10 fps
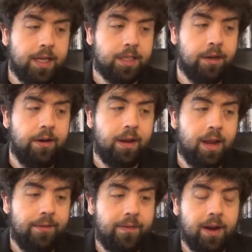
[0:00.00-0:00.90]
It's starting to
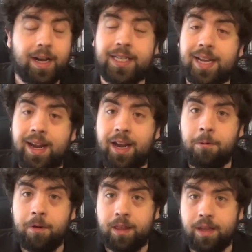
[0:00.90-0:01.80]
get very exciting
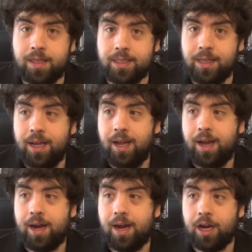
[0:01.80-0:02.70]
with its
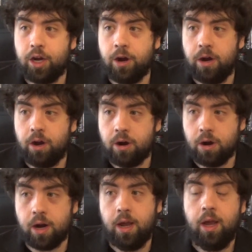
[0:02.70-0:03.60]
current
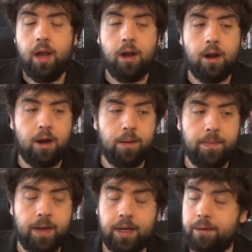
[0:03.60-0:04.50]
arc,
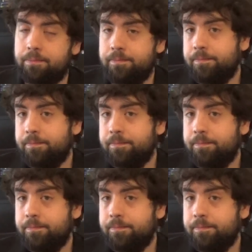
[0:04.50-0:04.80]
and